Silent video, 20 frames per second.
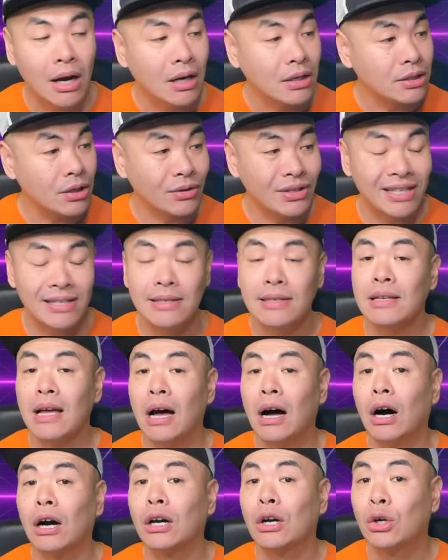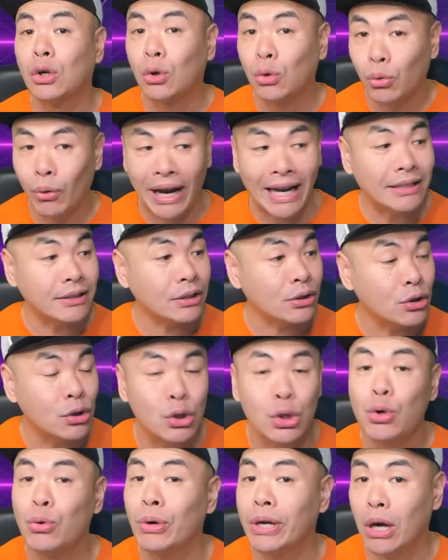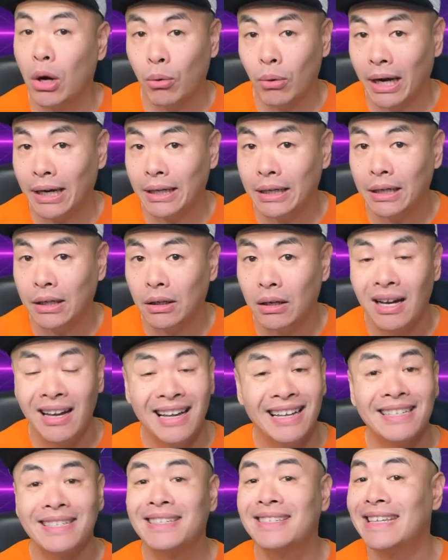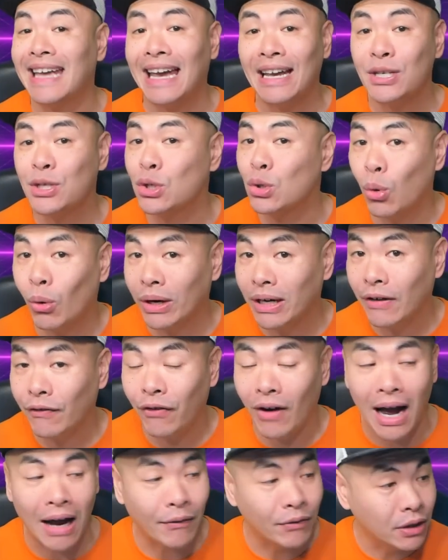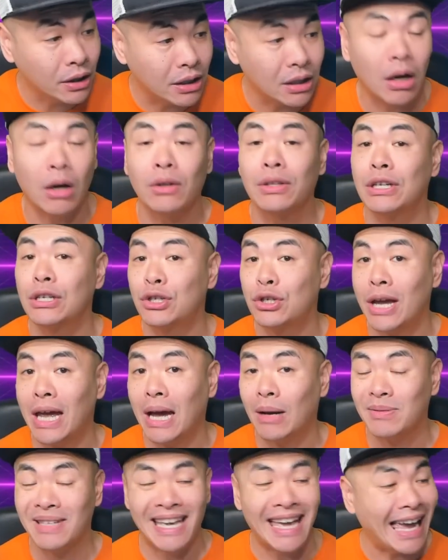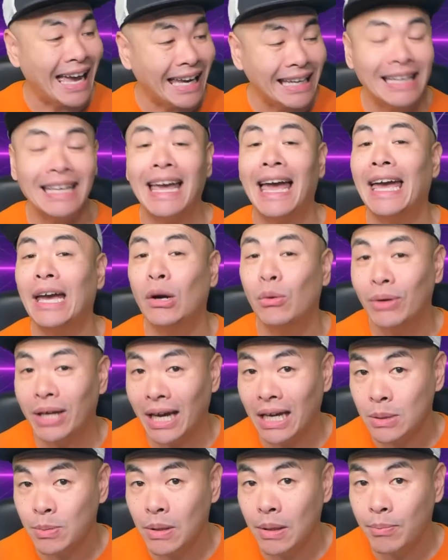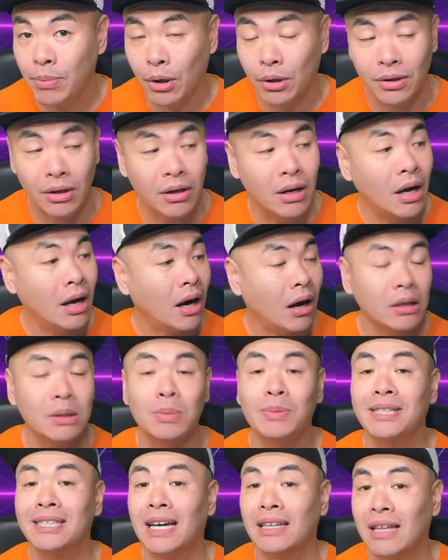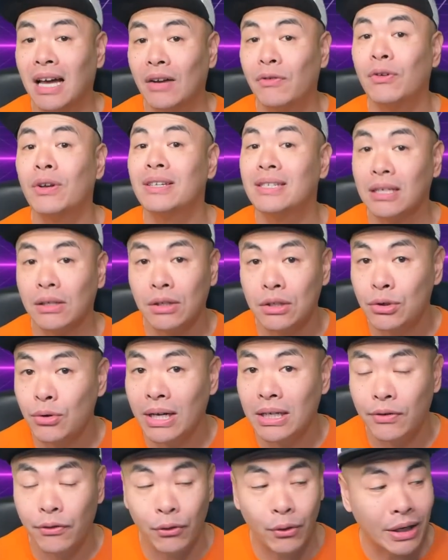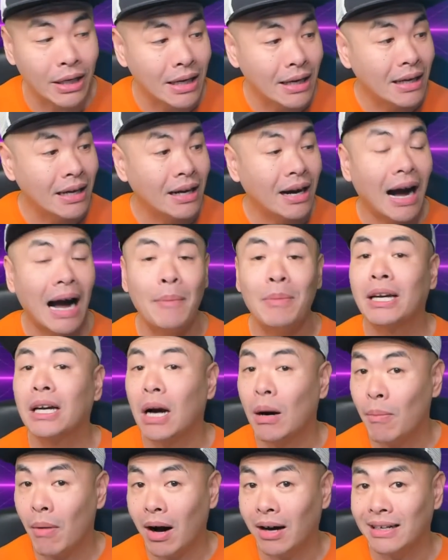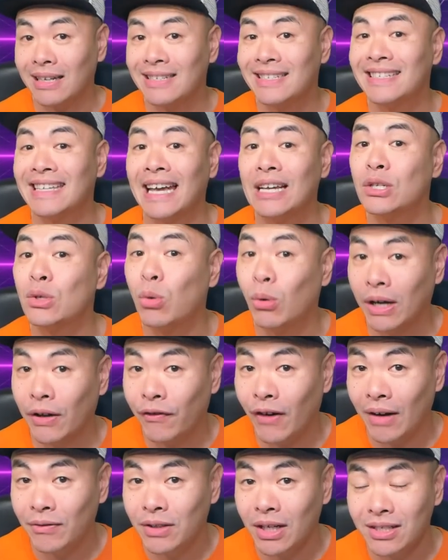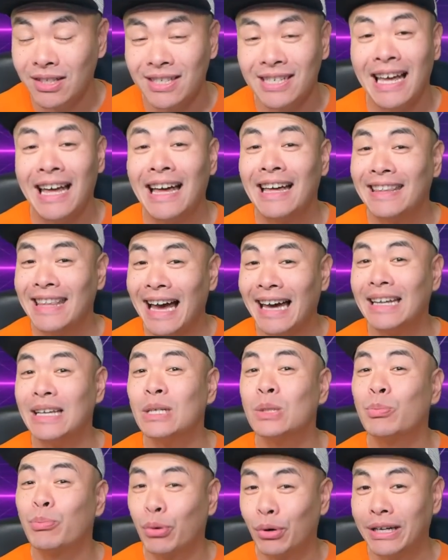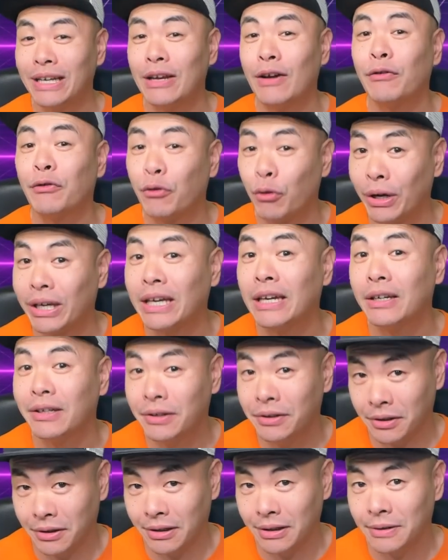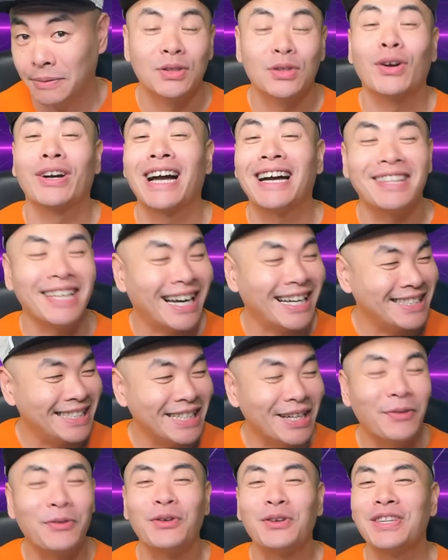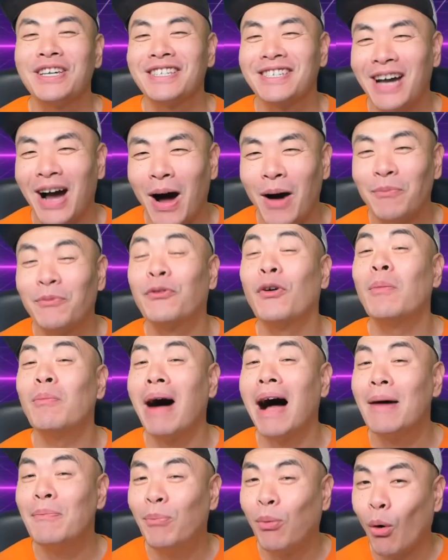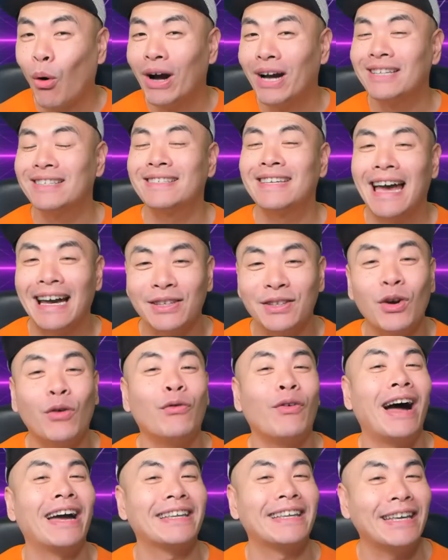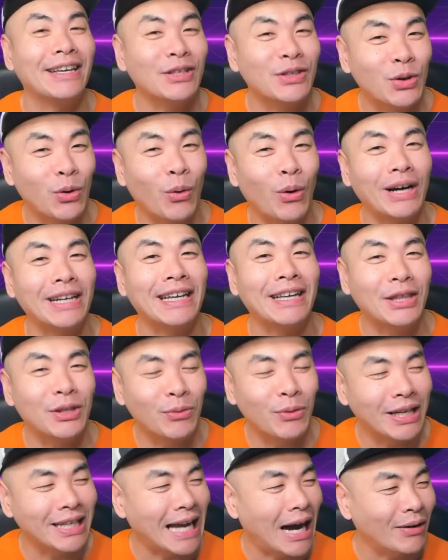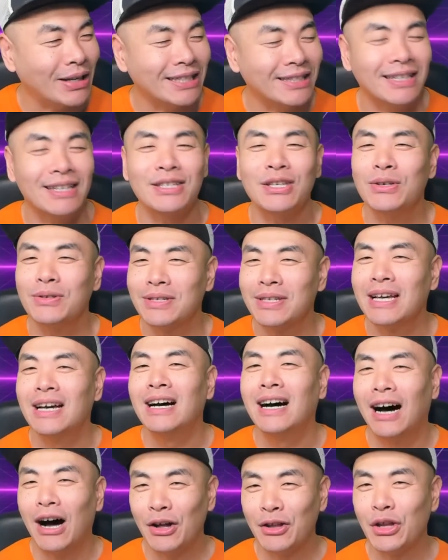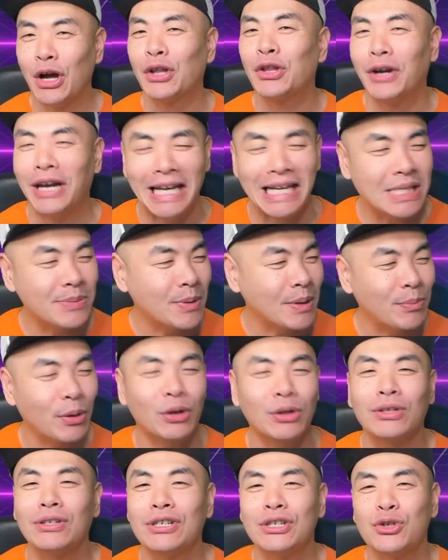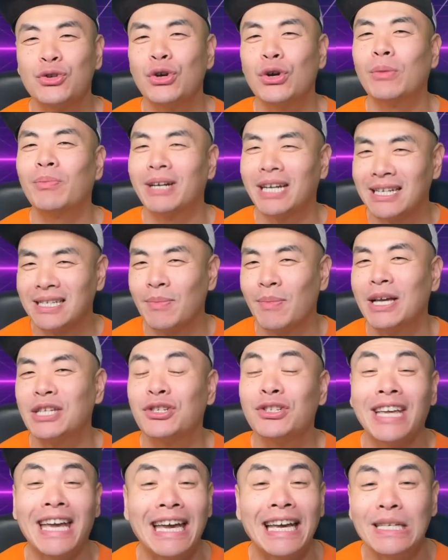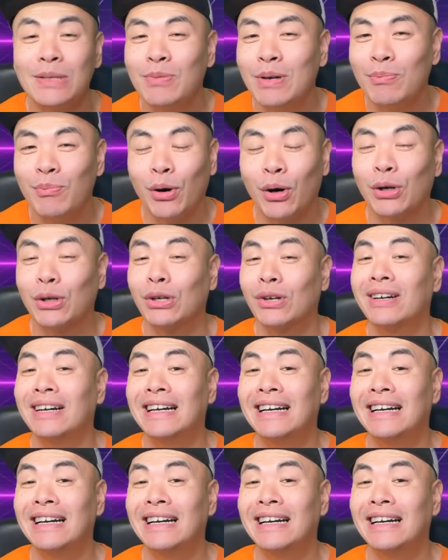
So this is a great trio right here. Stage 25, look at all these champs. Any AoE HP burner, Ultimate Death Knight free, Syl the Drakes free. I mean, come on, a stage 25 dungeon, that is pretty freaking good. So I got the idea for this comp from my boy Techno Viking 23. Now he does use another HP burner in his trio, but as I mentioned, the HP burner